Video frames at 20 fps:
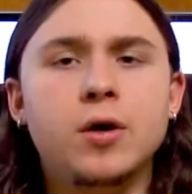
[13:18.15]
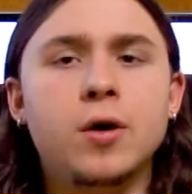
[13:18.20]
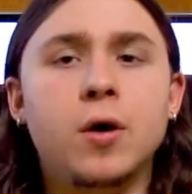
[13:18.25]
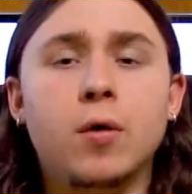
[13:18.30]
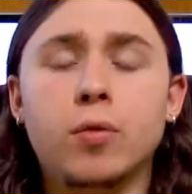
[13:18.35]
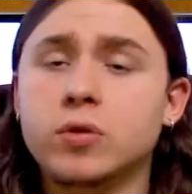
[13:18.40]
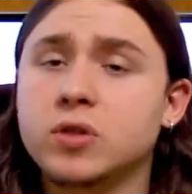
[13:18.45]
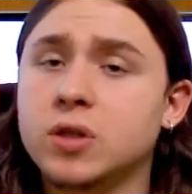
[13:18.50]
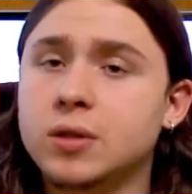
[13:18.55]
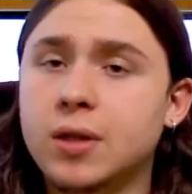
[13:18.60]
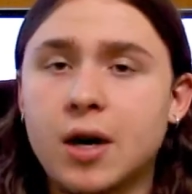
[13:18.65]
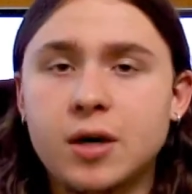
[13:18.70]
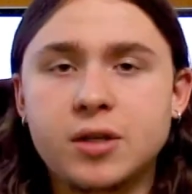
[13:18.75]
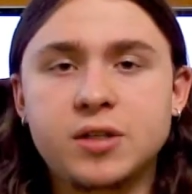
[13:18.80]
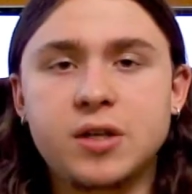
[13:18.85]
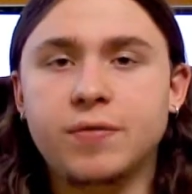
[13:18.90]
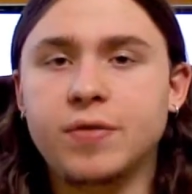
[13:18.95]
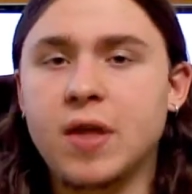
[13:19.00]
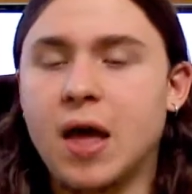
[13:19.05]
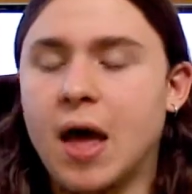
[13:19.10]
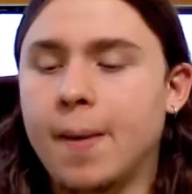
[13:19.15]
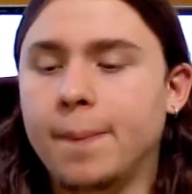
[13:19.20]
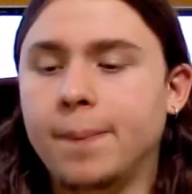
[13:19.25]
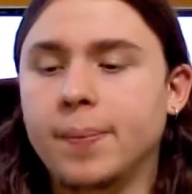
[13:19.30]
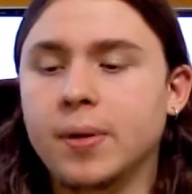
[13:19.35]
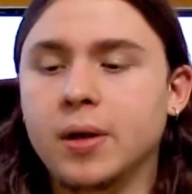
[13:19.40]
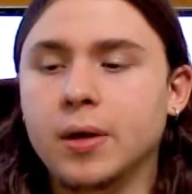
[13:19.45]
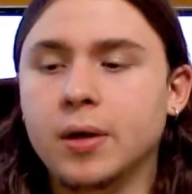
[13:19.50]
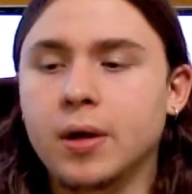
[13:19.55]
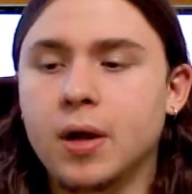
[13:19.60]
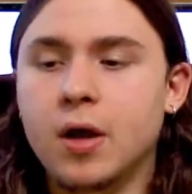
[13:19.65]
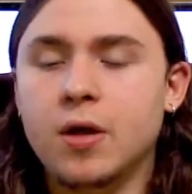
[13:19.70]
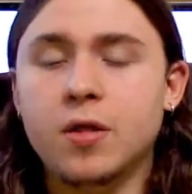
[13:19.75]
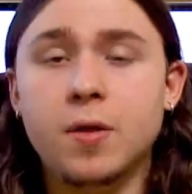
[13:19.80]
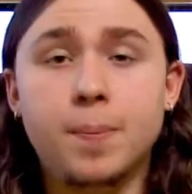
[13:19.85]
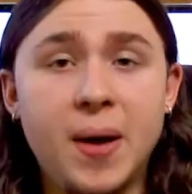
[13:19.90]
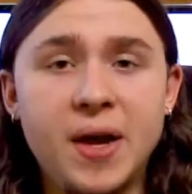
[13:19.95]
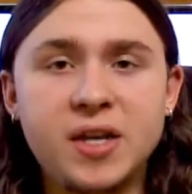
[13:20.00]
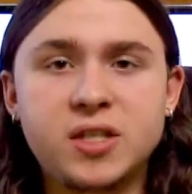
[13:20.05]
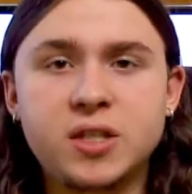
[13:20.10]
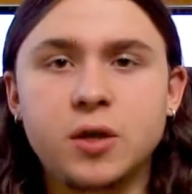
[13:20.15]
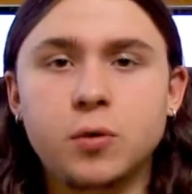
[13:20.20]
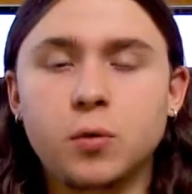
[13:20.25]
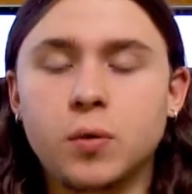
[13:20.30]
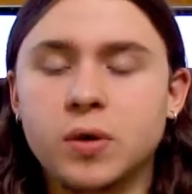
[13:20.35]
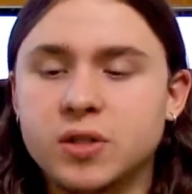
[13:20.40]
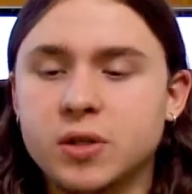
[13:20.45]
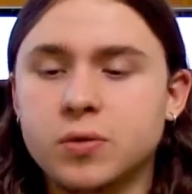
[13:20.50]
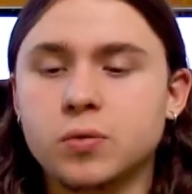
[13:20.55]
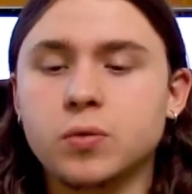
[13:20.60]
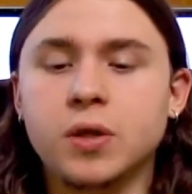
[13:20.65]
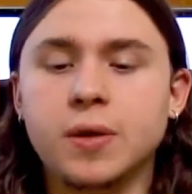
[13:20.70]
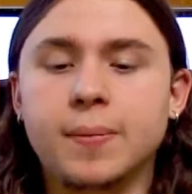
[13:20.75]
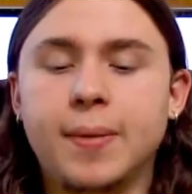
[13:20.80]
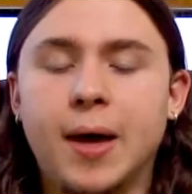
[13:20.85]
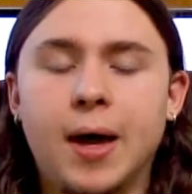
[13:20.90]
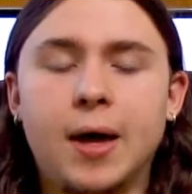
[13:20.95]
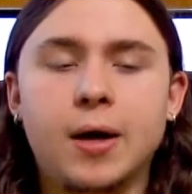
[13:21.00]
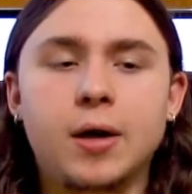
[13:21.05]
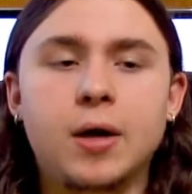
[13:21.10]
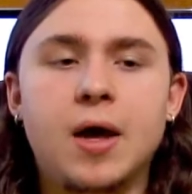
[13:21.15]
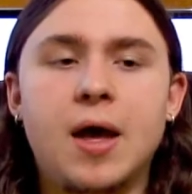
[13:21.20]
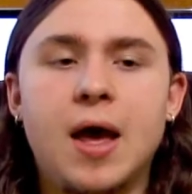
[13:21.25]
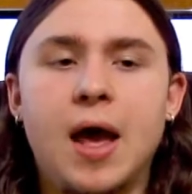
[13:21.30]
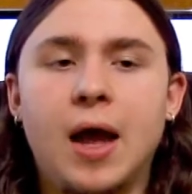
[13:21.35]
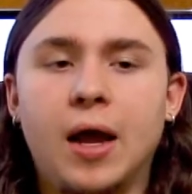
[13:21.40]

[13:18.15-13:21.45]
You know there was a lot of stuff that happened. The pacing wasn't really bad,